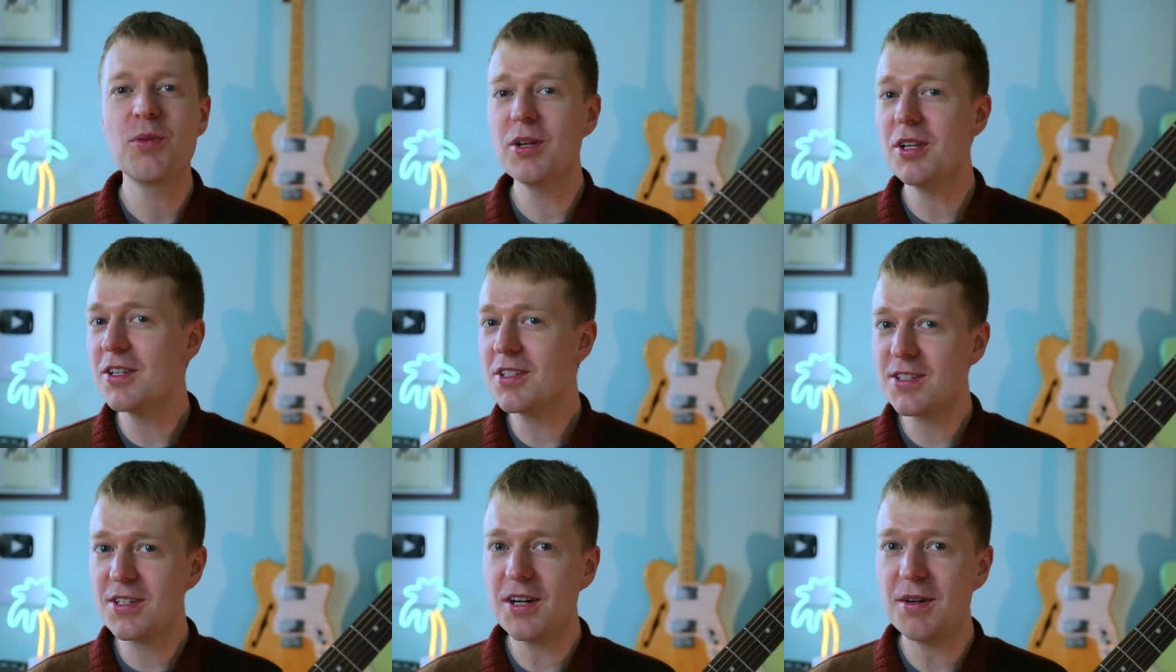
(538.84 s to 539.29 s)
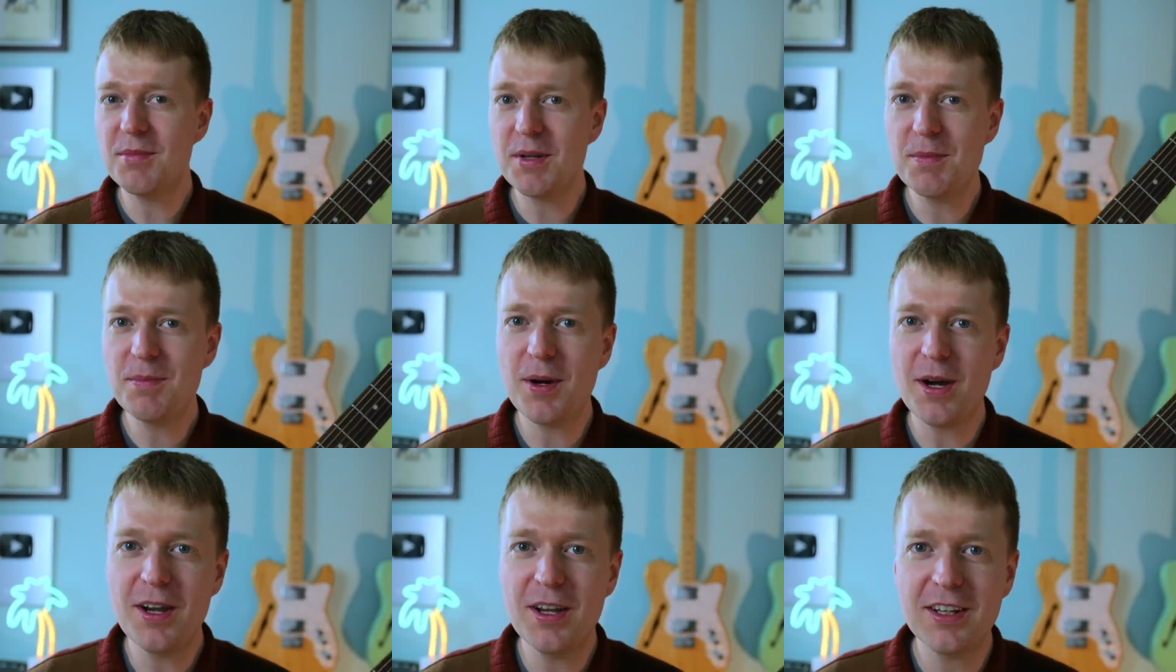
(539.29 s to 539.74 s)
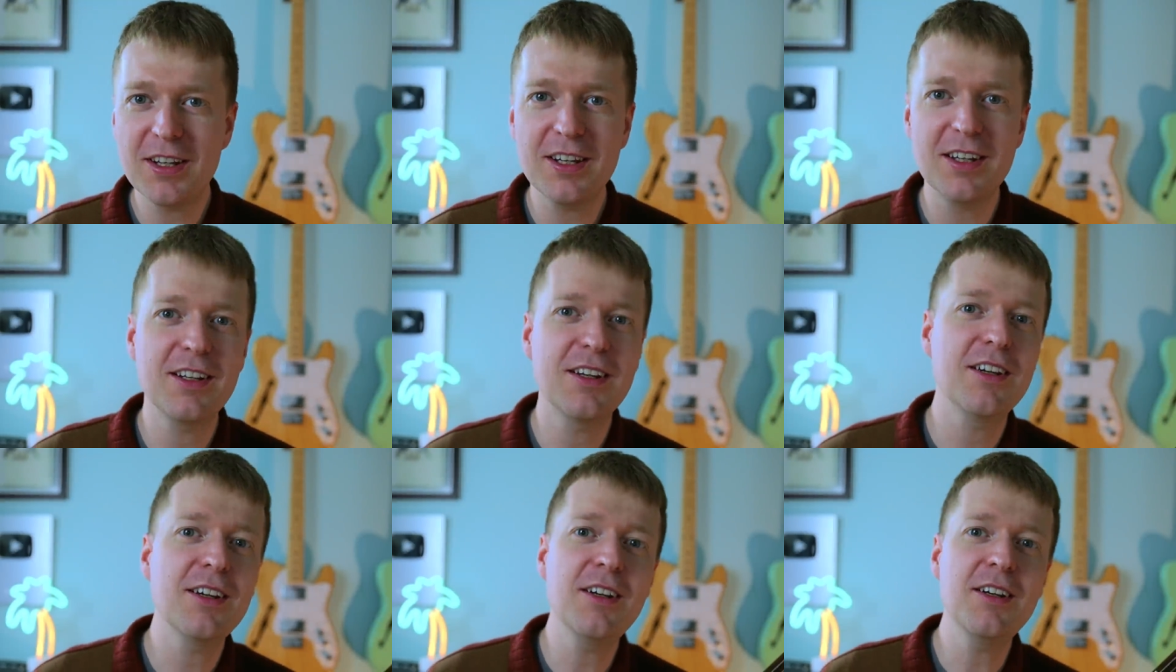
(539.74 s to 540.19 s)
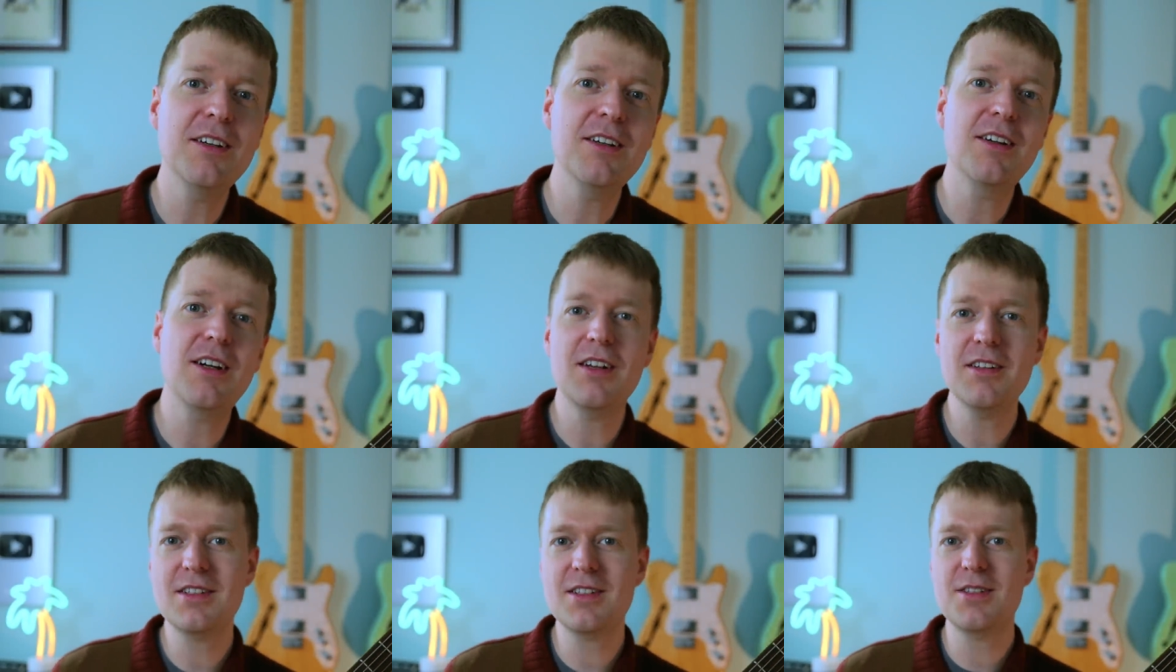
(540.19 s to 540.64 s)
would it stop me buying it?
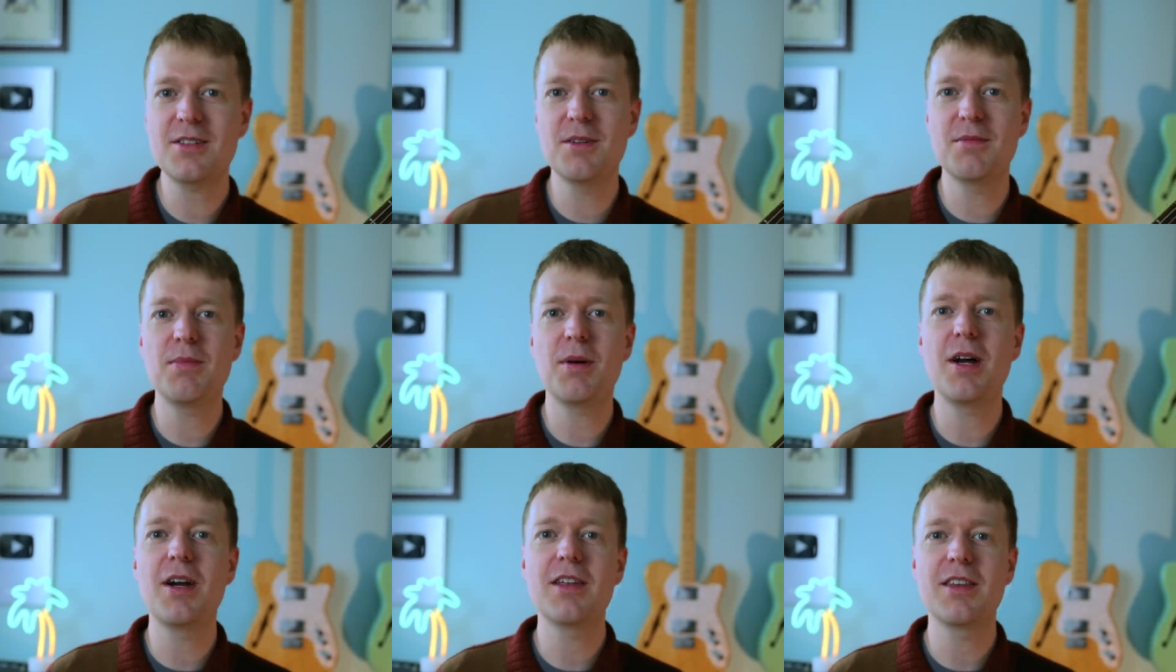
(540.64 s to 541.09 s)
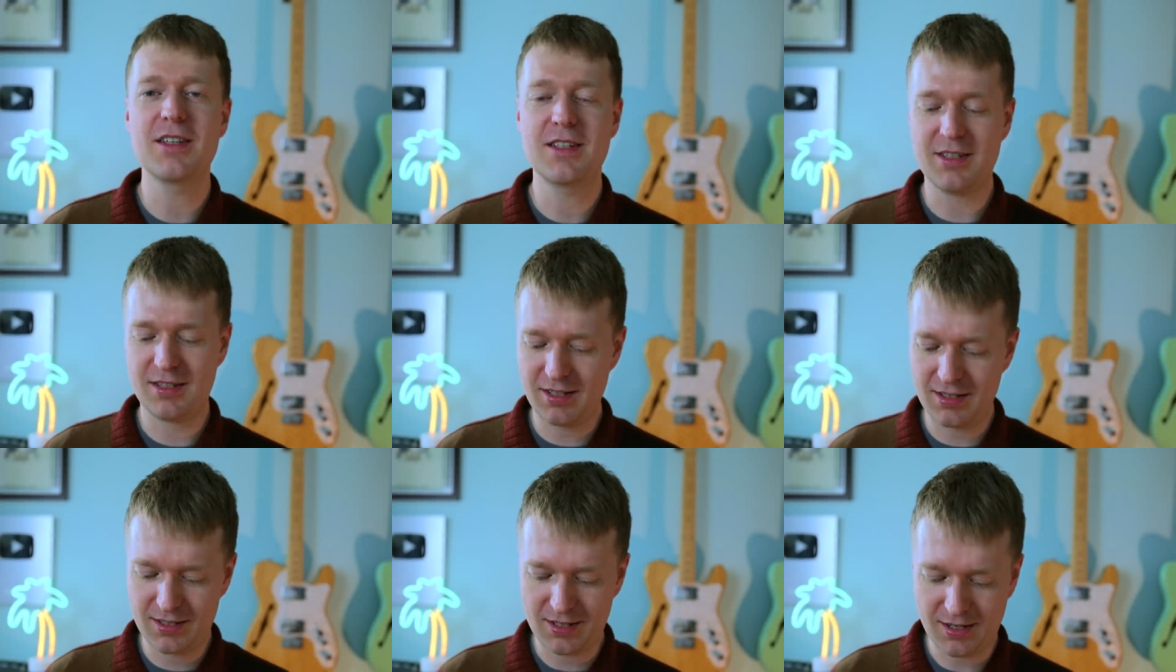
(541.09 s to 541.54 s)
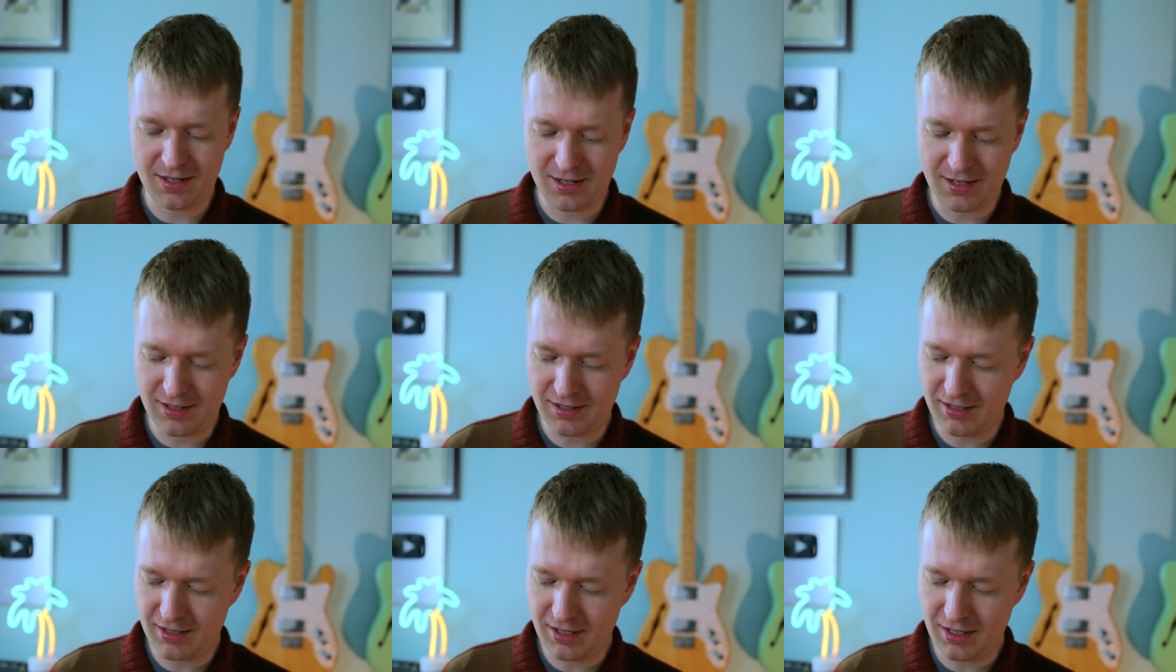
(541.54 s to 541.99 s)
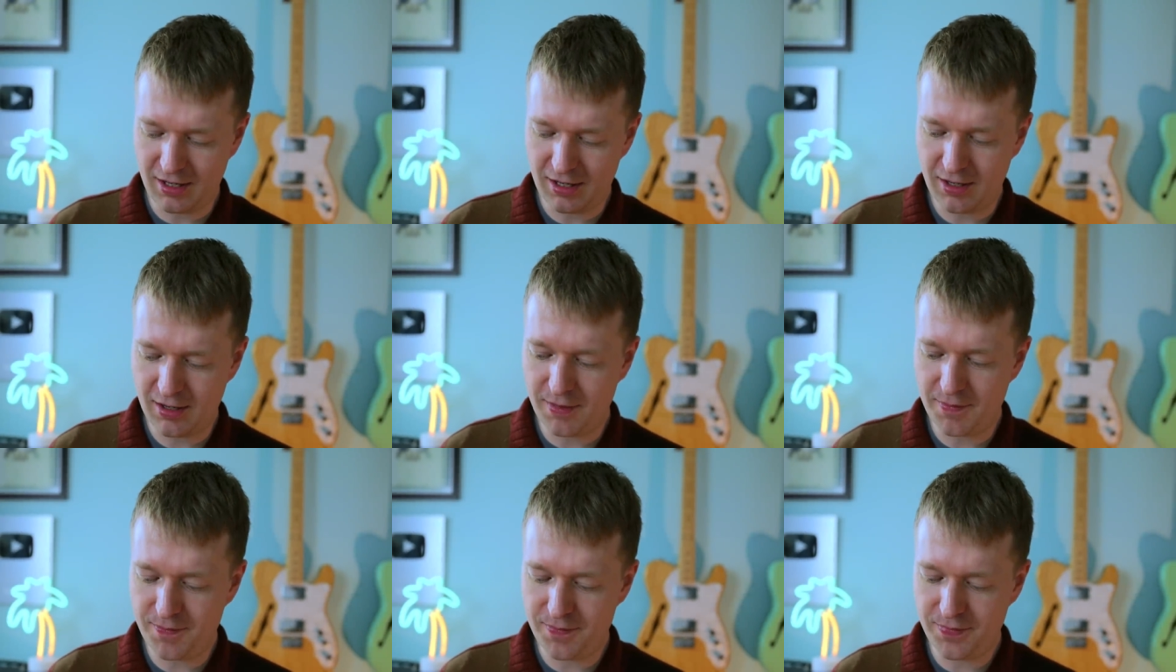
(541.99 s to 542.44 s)
No, I'd still buy this guitar.
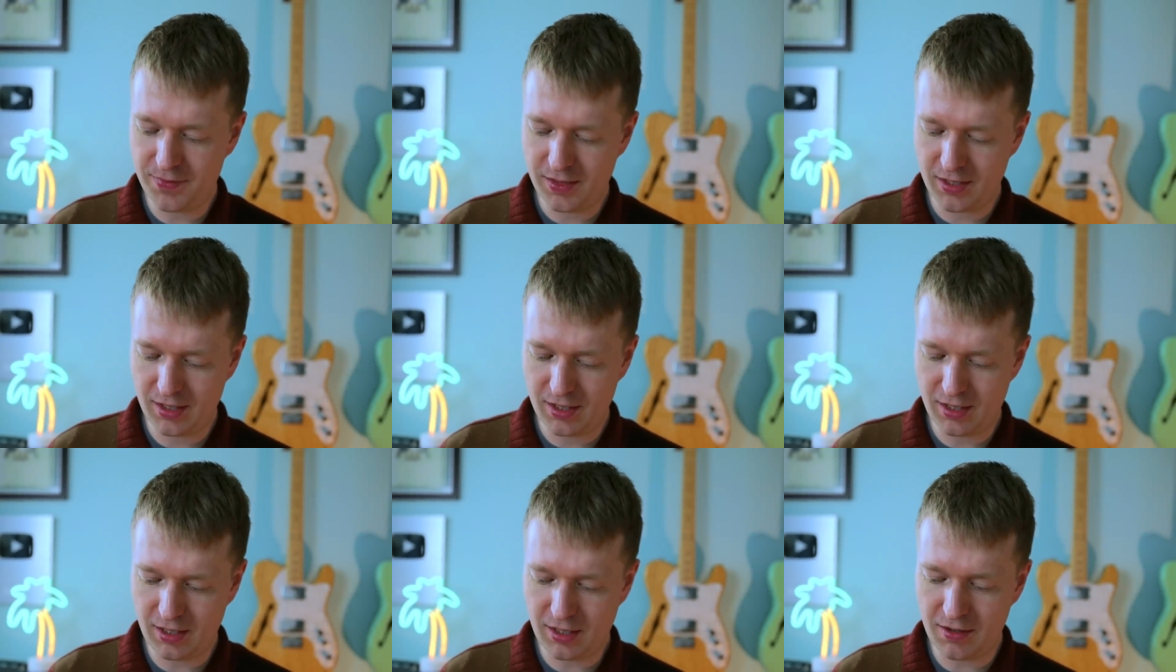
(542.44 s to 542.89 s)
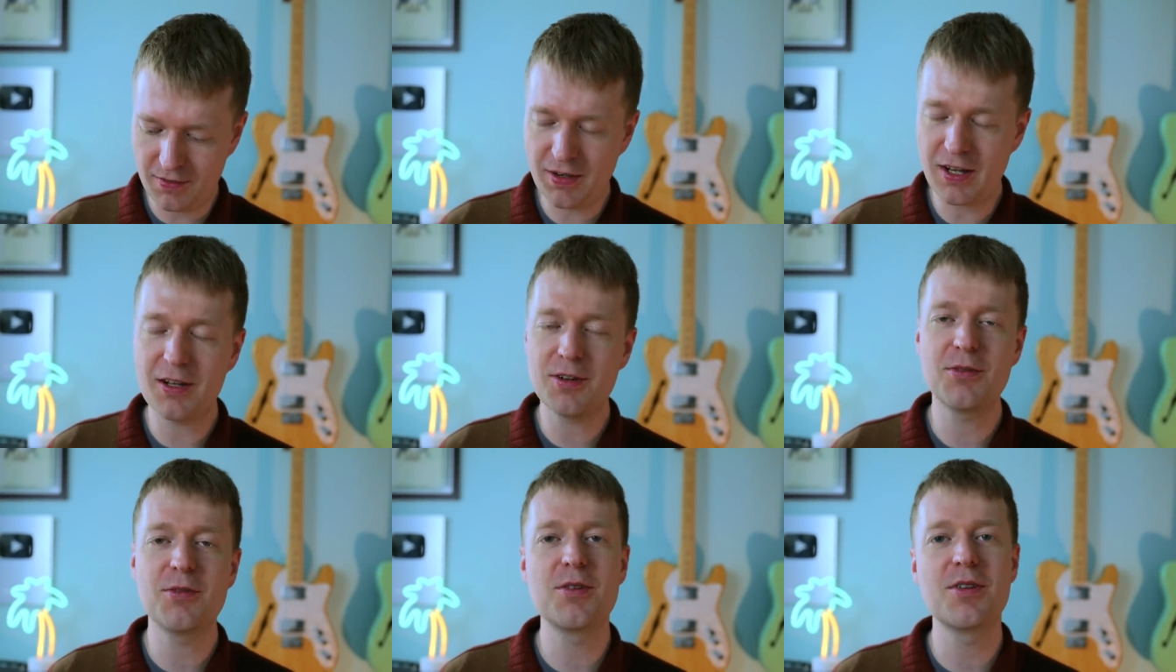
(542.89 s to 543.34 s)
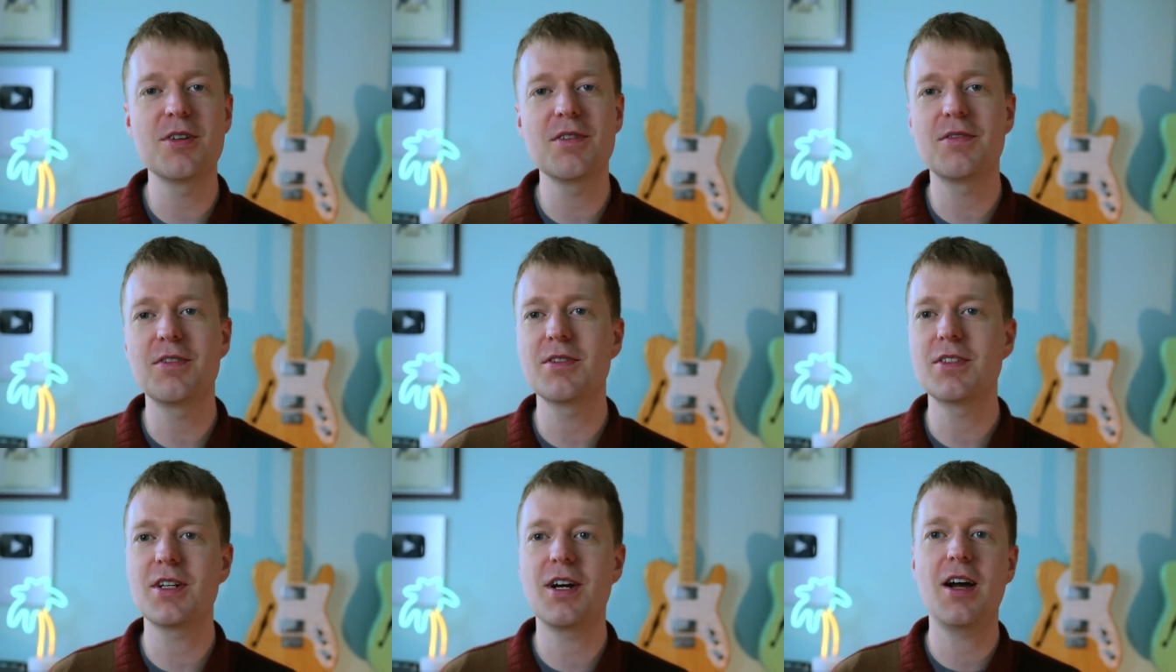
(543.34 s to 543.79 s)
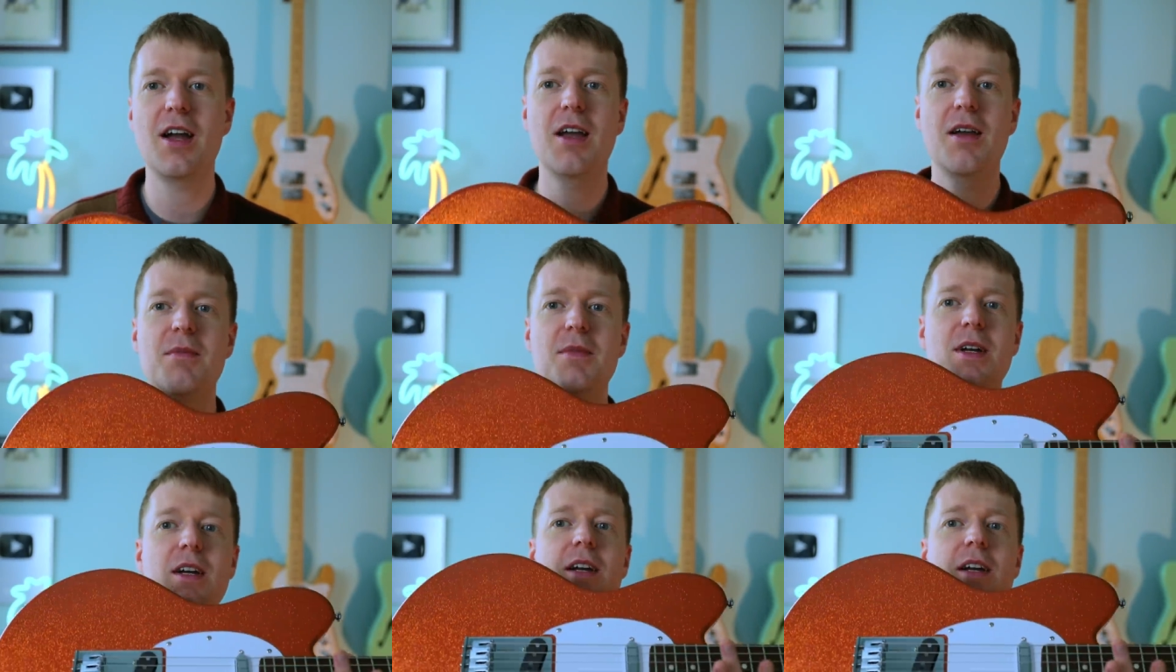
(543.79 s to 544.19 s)
Um, I've had a wonderful time.